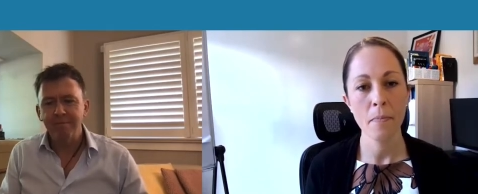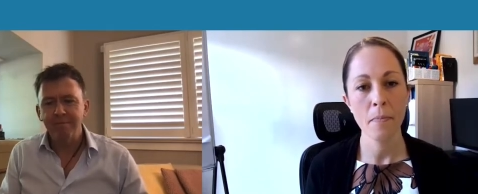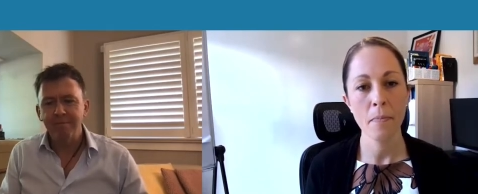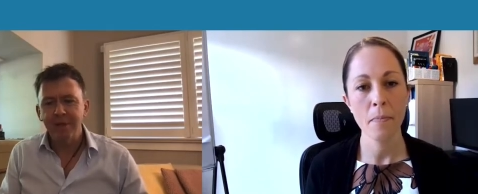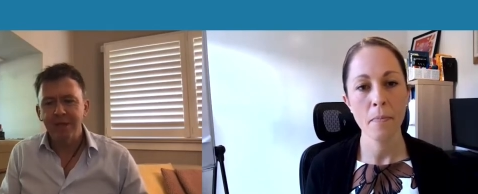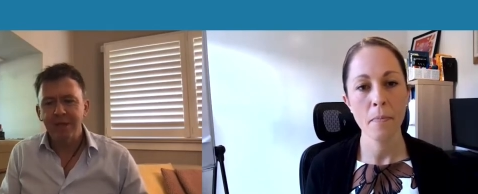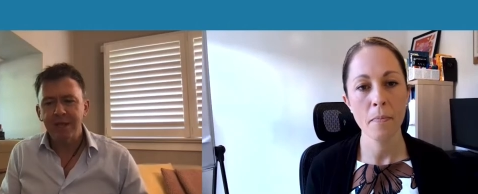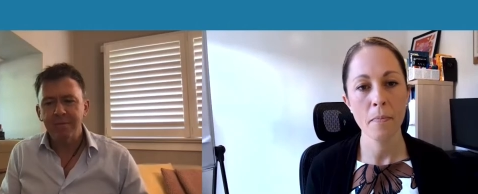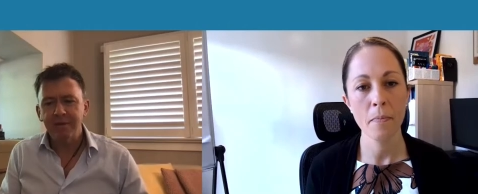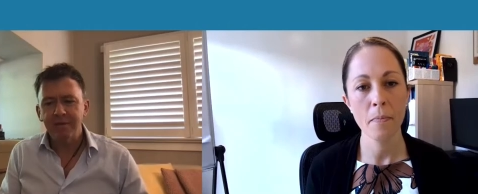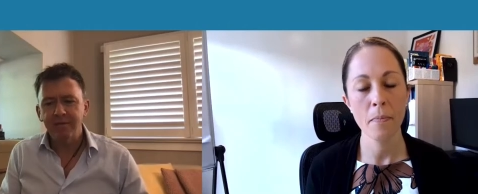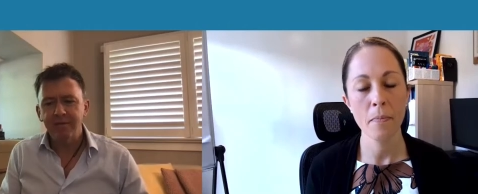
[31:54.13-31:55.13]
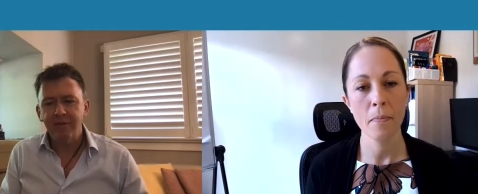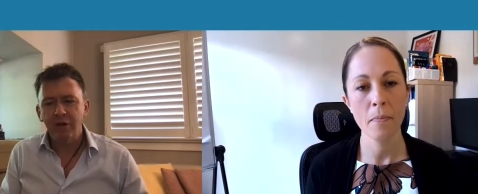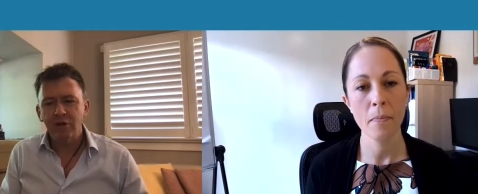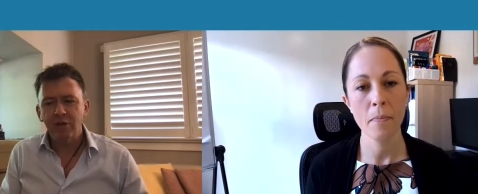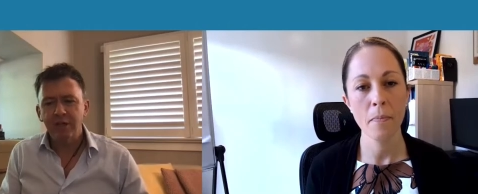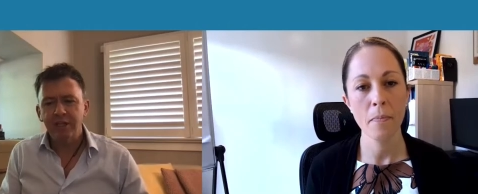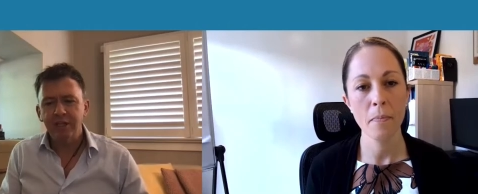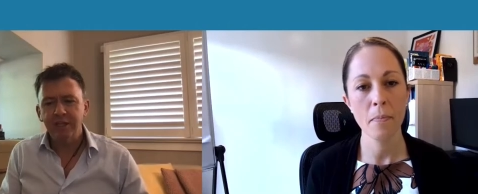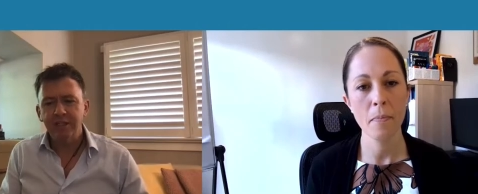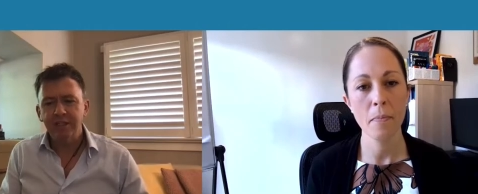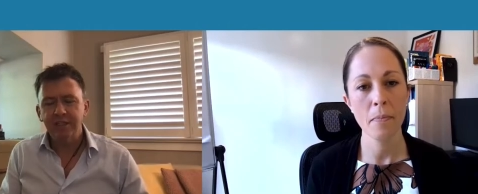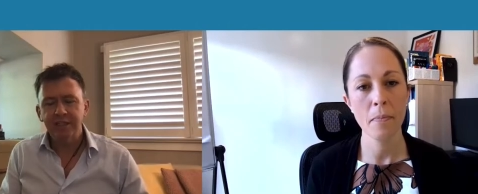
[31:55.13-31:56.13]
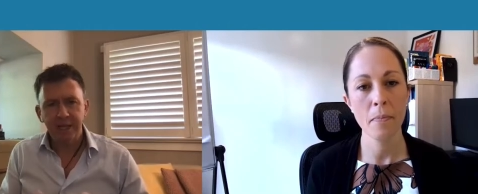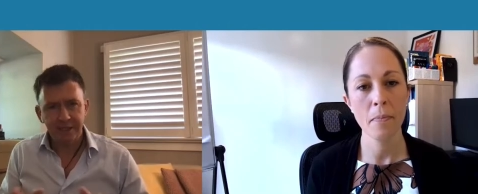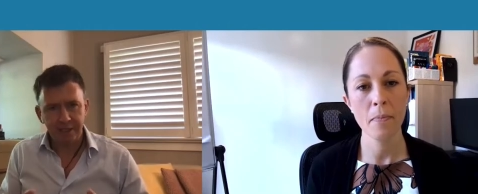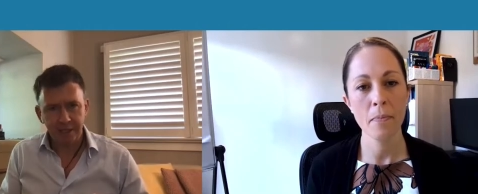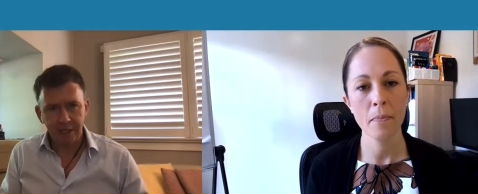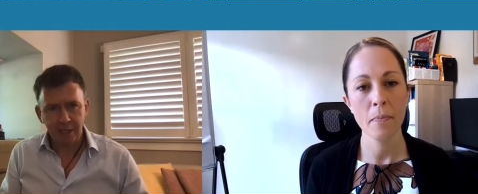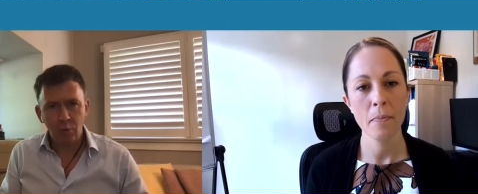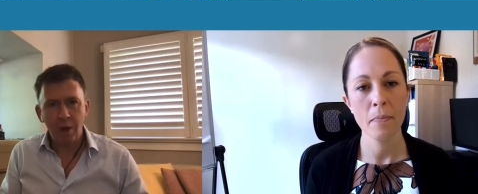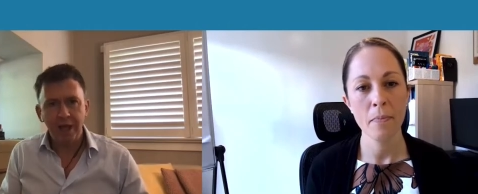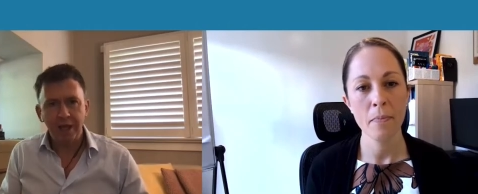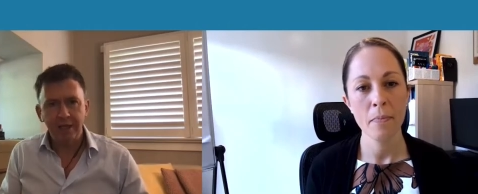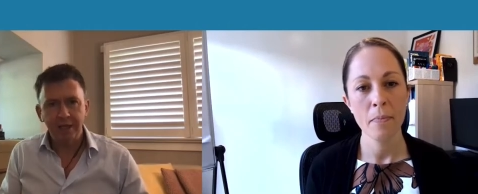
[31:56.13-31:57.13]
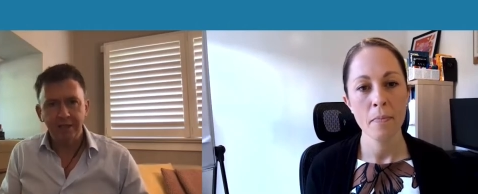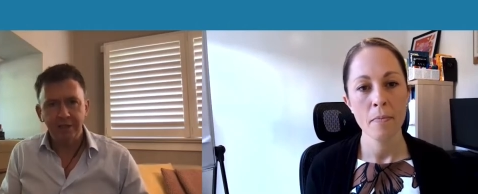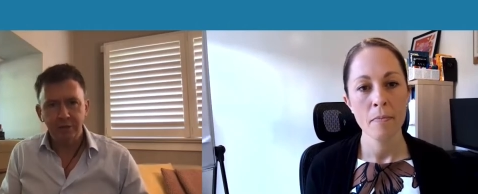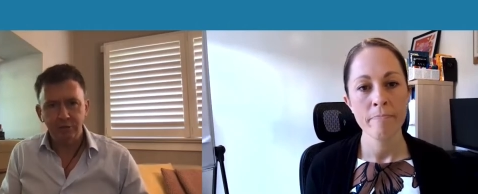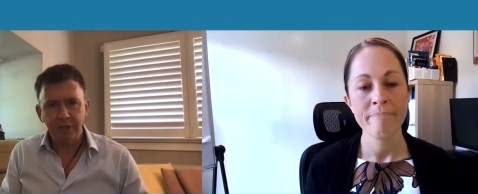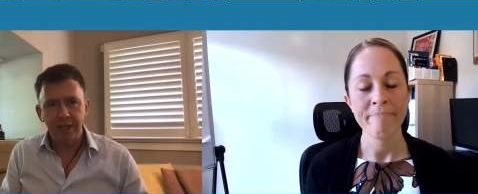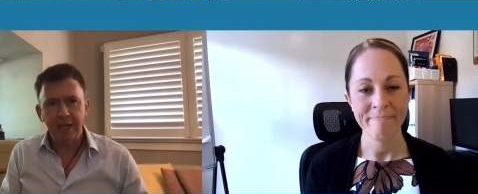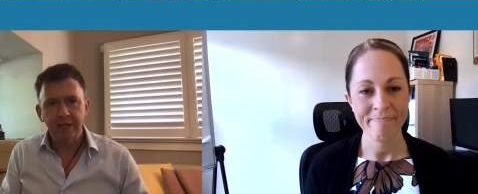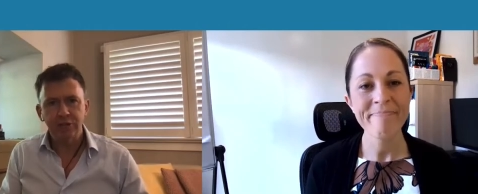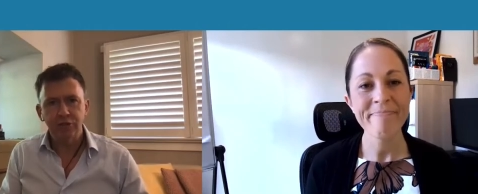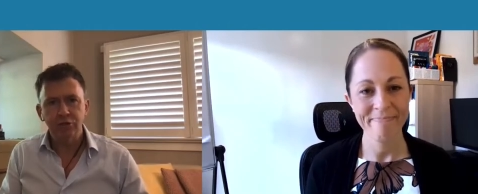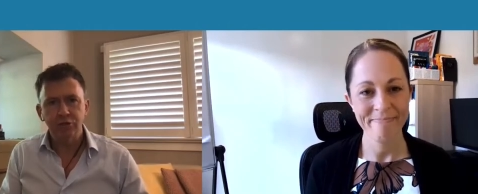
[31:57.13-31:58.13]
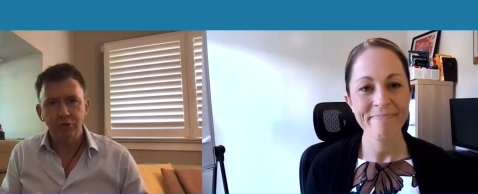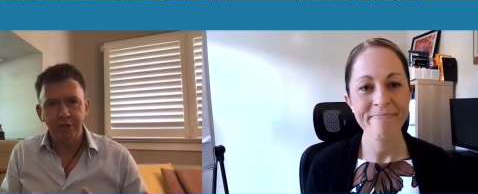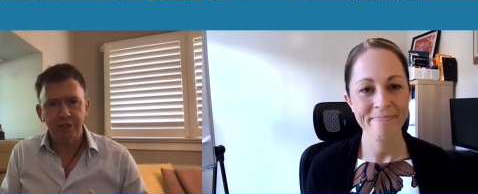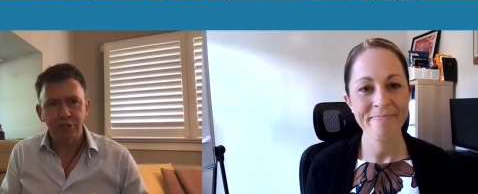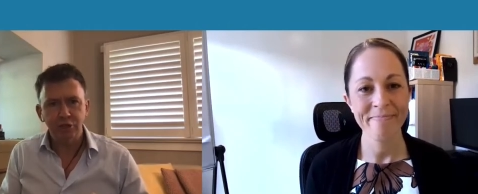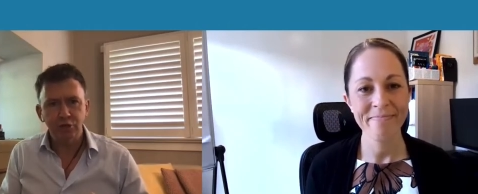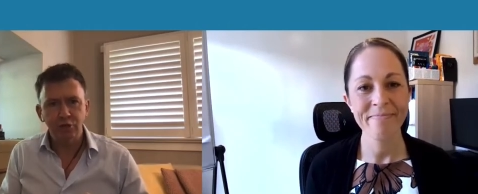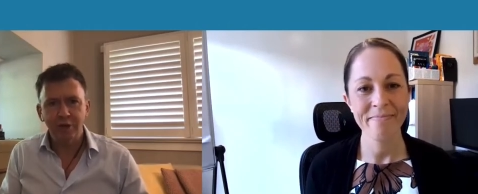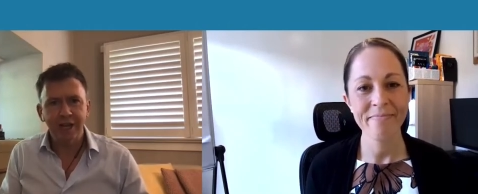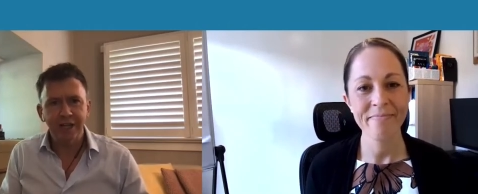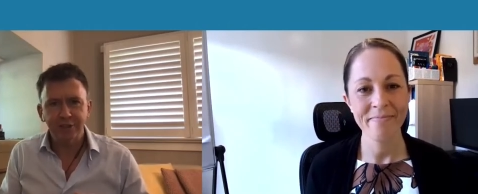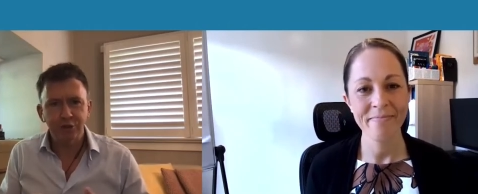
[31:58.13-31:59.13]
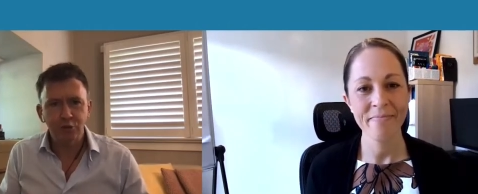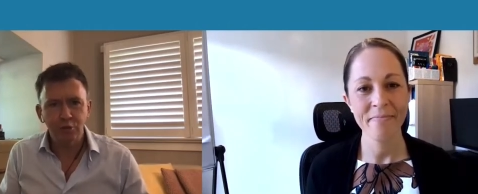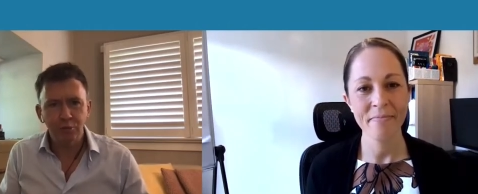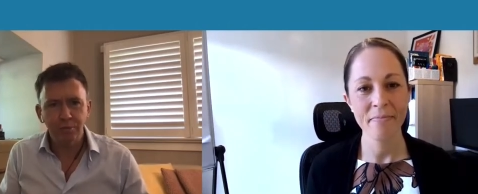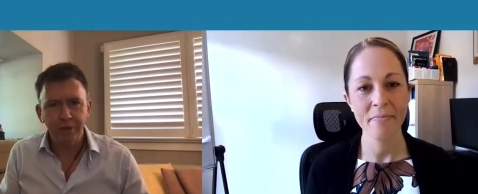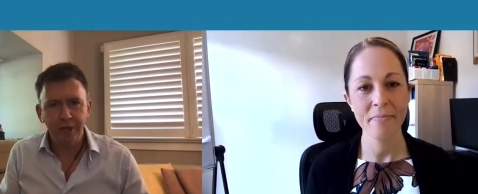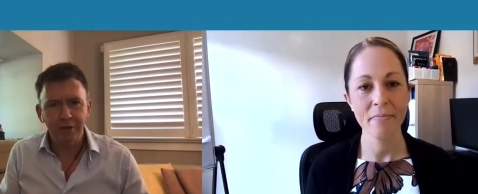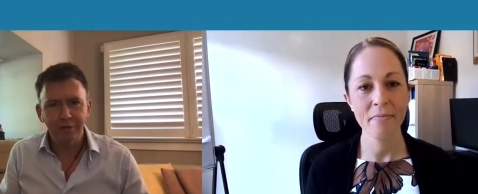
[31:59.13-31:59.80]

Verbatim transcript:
Speaker 1: um, but very set in their ways in regard to traditional, classical,